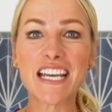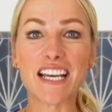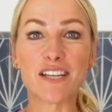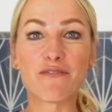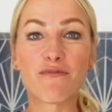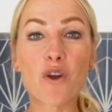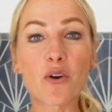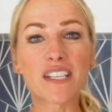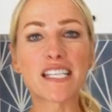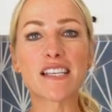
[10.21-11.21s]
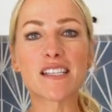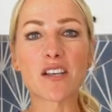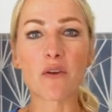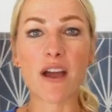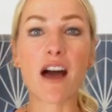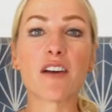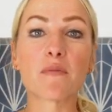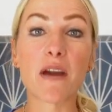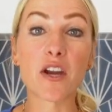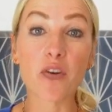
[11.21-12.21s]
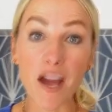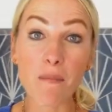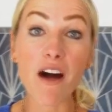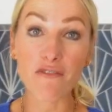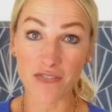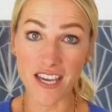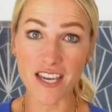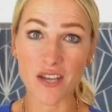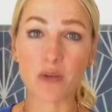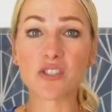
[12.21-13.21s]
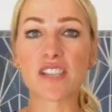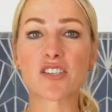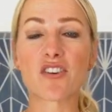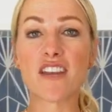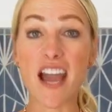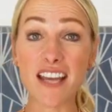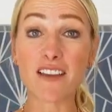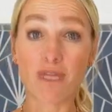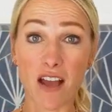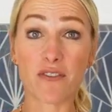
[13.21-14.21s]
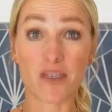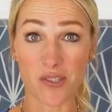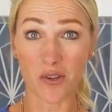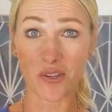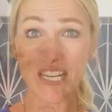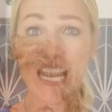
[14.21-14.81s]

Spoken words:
it focuses around my Grandma Vee, who just turned 95 years old.